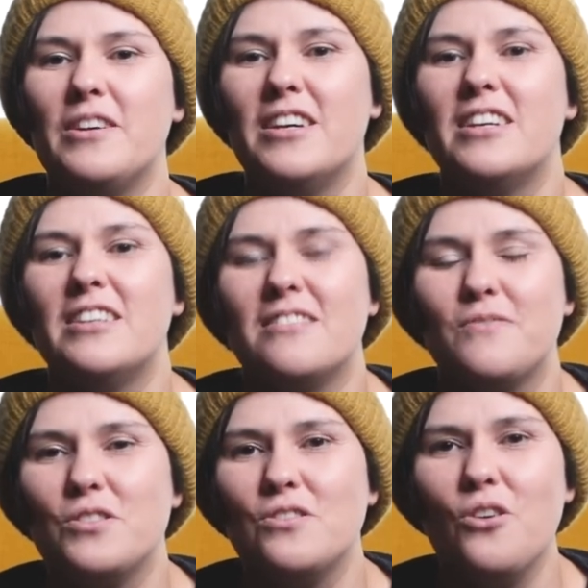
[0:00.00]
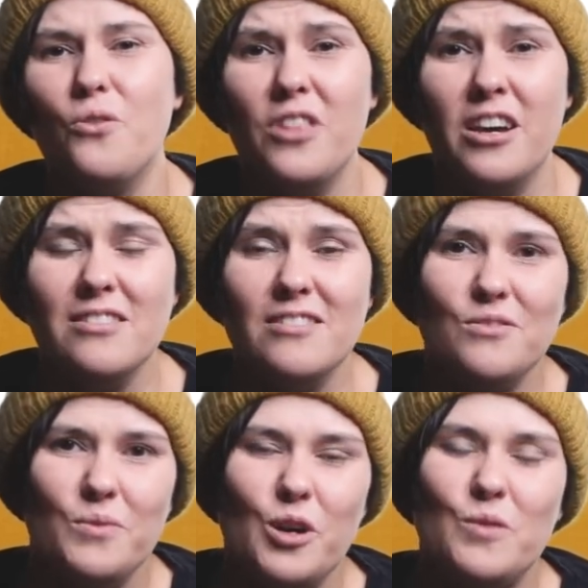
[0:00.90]
and was so nice
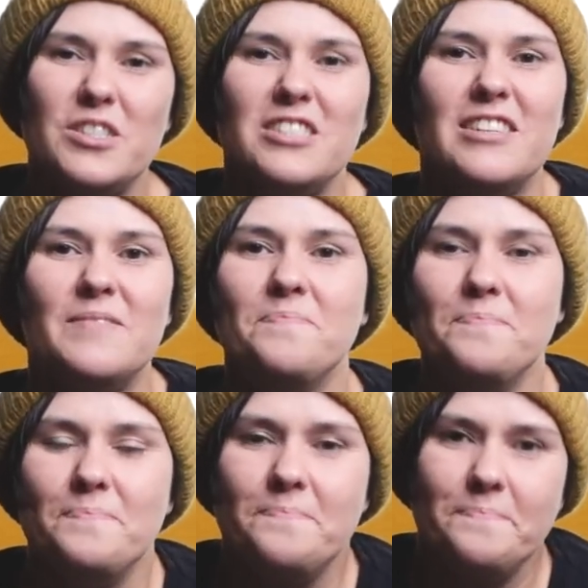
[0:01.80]
to work with them.